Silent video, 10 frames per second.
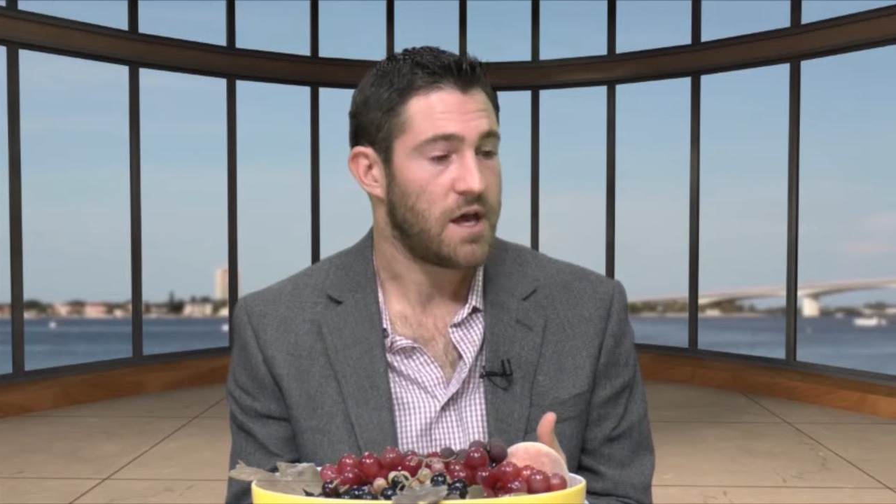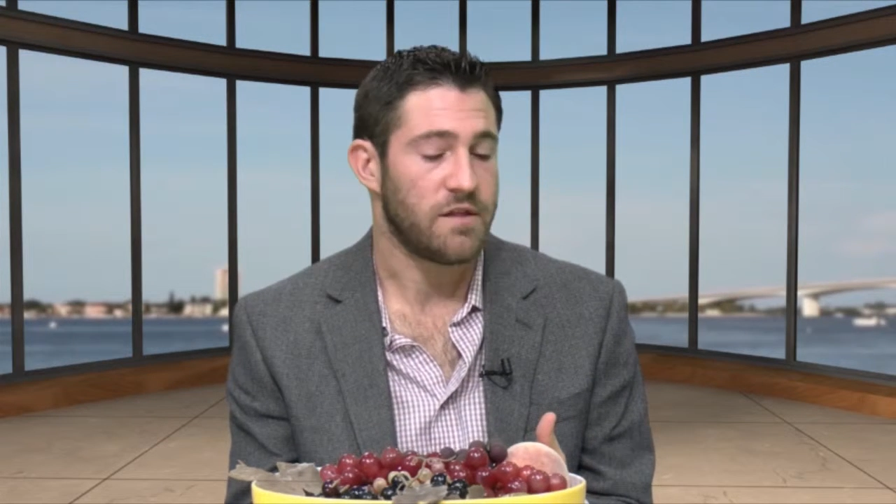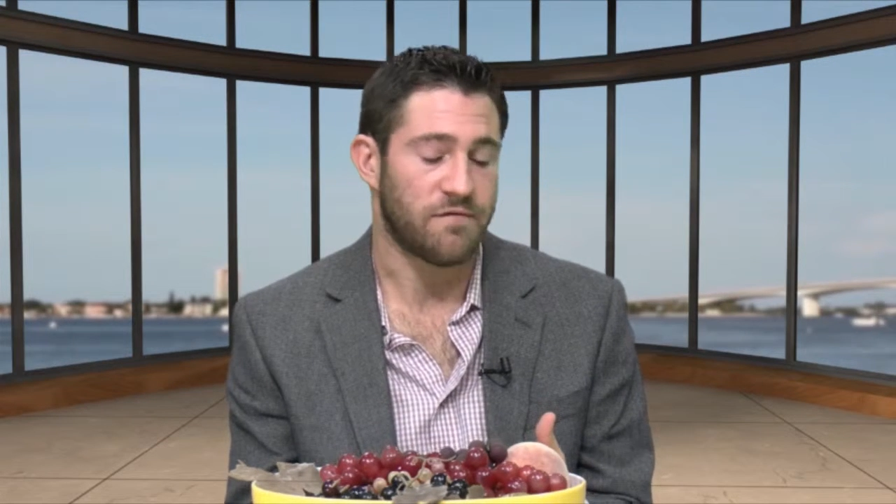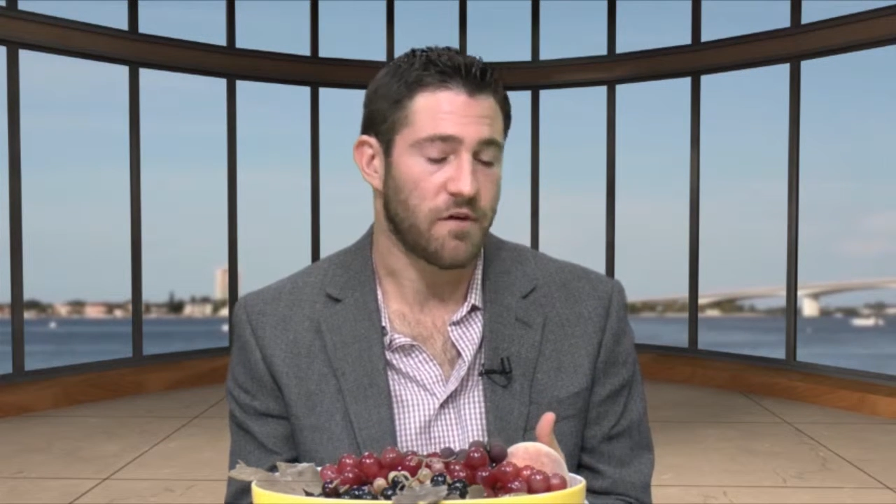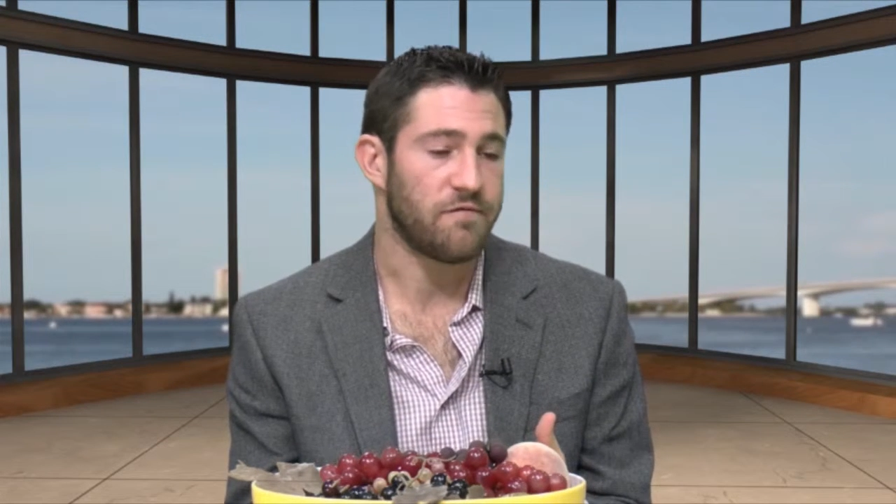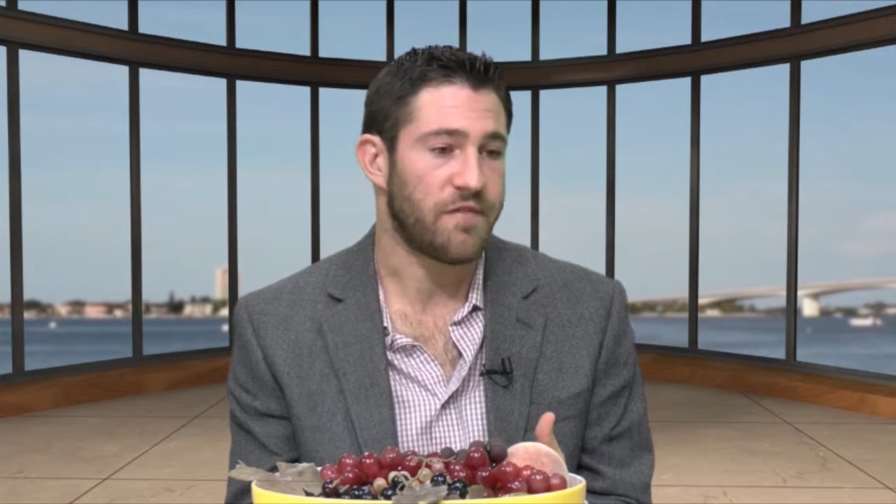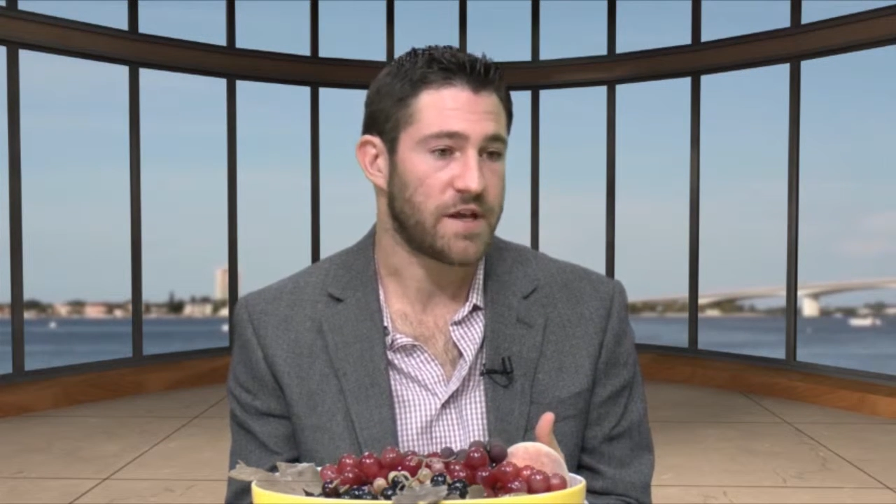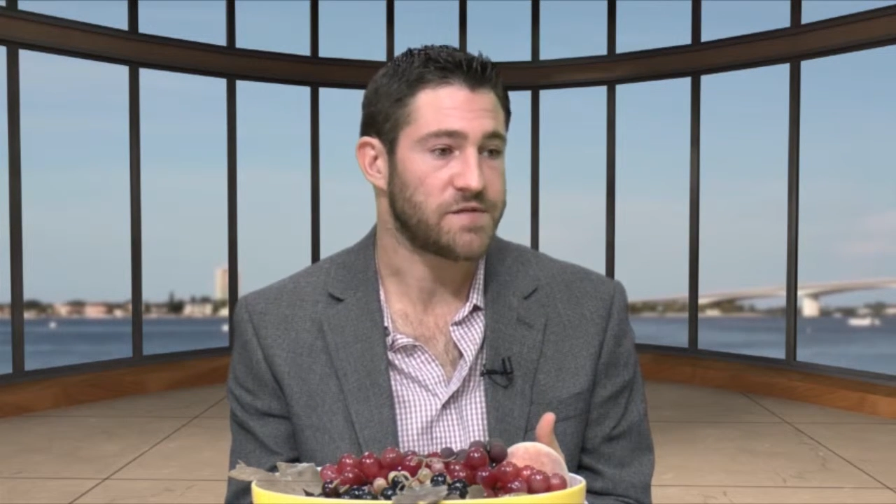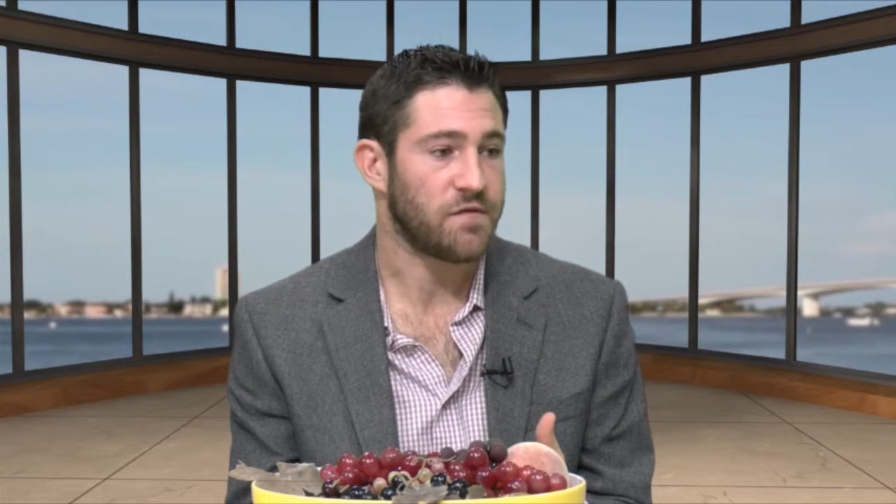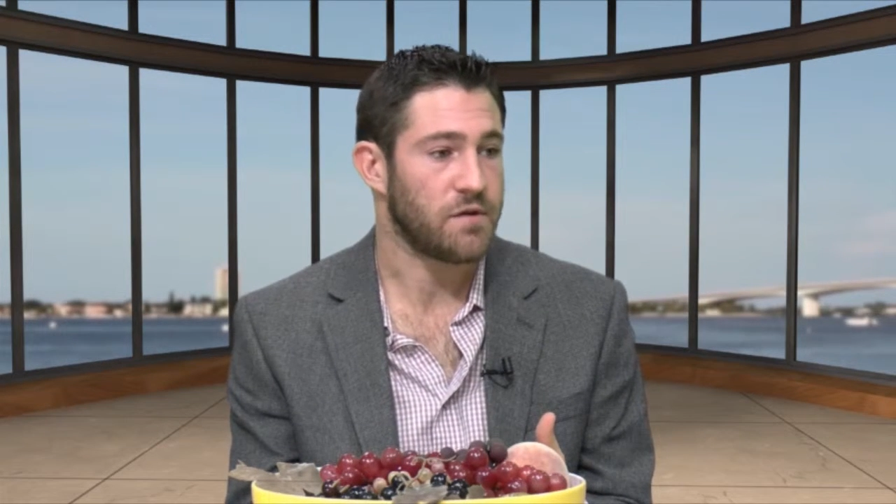the film
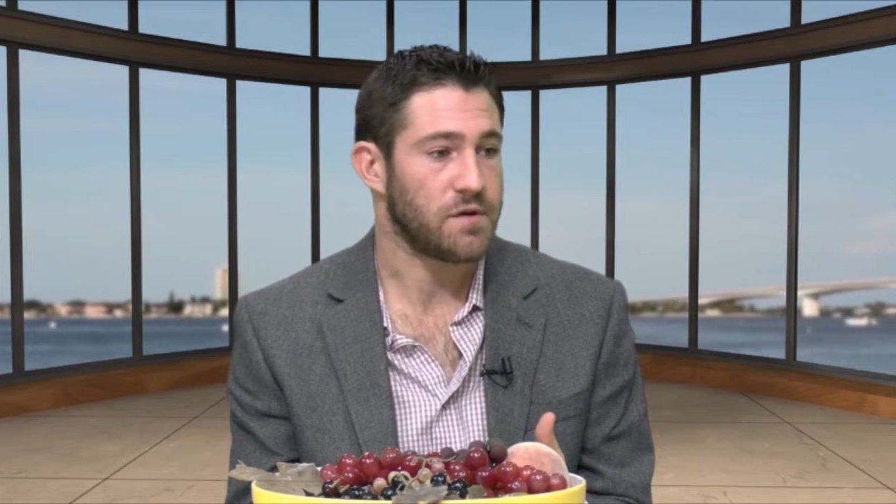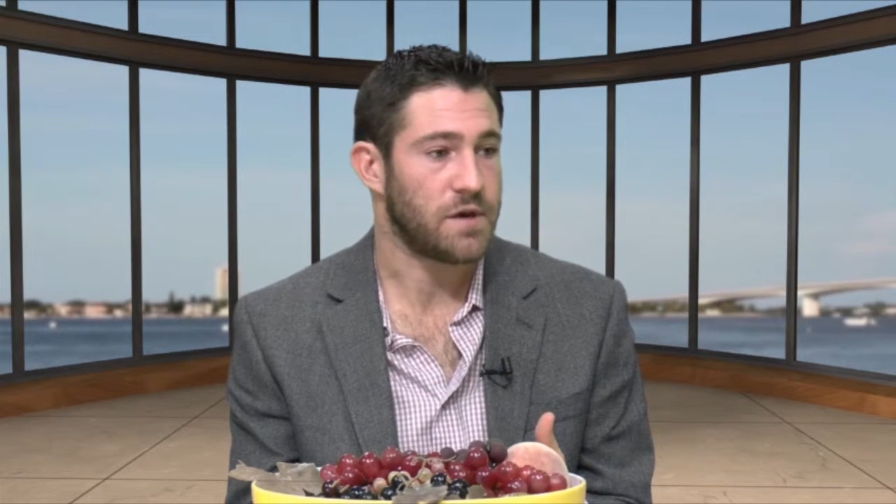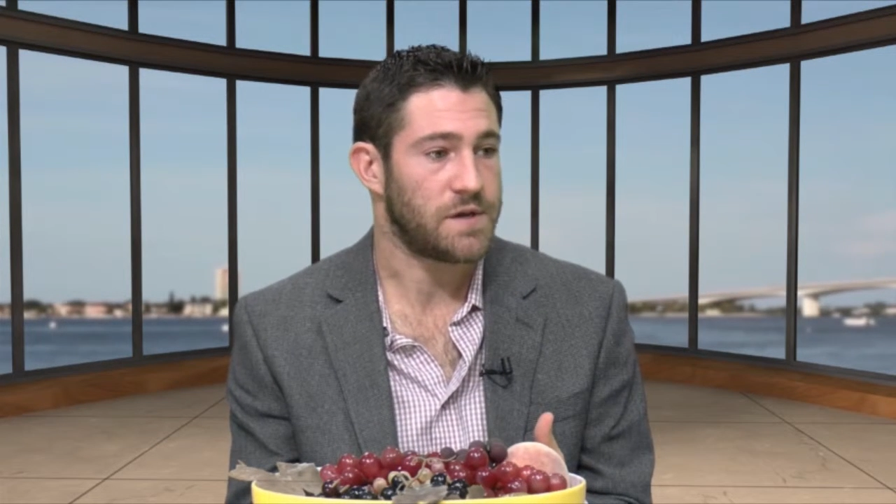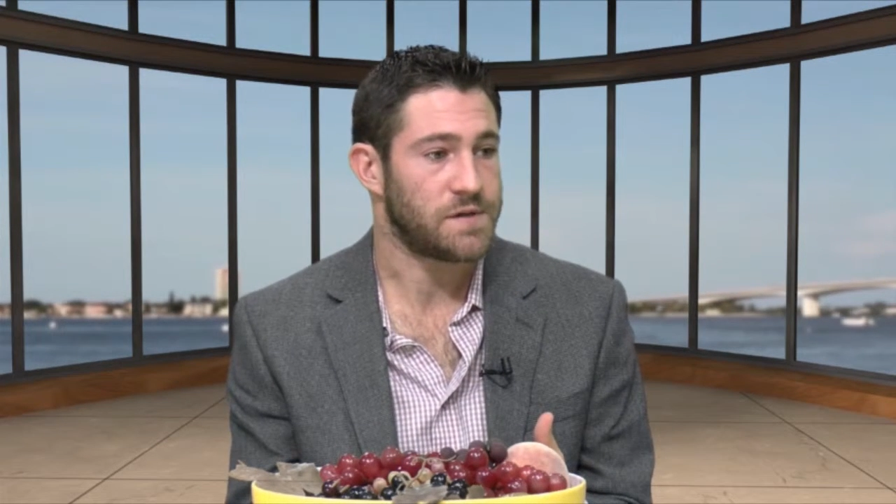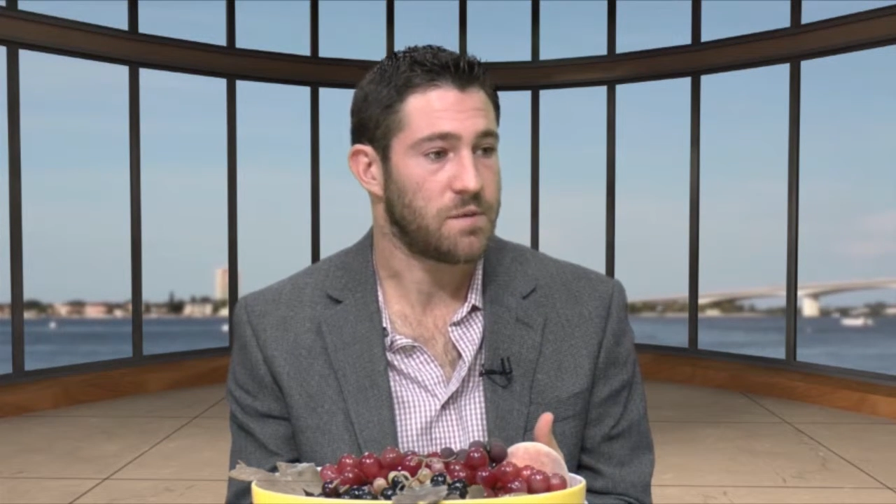festival is